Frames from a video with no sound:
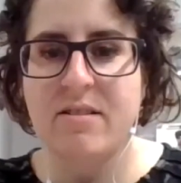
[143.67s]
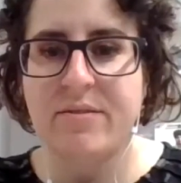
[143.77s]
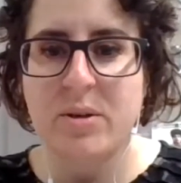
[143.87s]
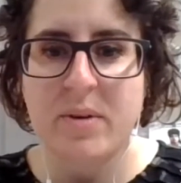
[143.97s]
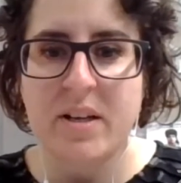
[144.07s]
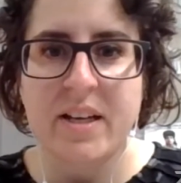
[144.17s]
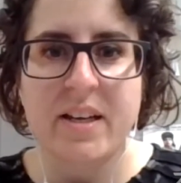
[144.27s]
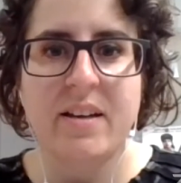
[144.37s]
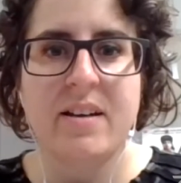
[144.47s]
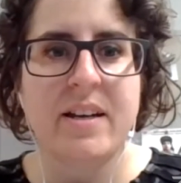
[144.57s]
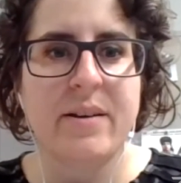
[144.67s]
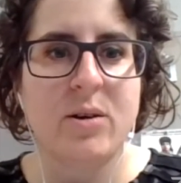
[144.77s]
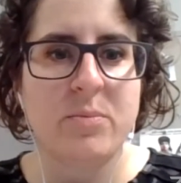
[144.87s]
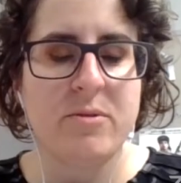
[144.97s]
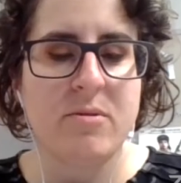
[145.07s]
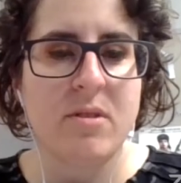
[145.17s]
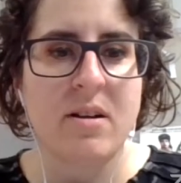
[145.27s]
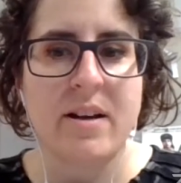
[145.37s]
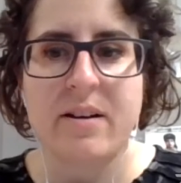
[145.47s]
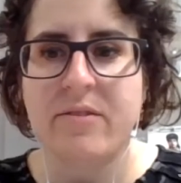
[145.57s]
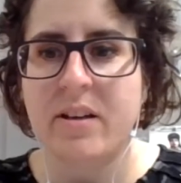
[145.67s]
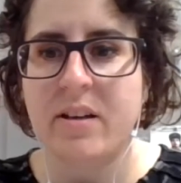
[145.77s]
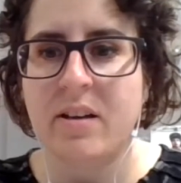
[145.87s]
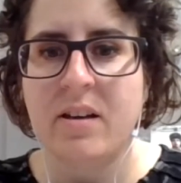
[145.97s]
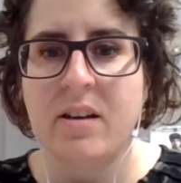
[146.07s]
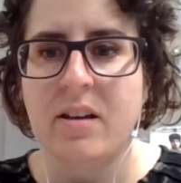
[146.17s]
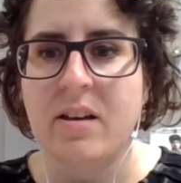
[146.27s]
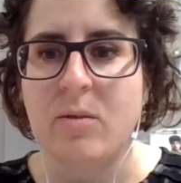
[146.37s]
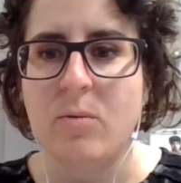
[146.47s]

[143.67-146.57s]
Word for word: everybody. I hope you are all having a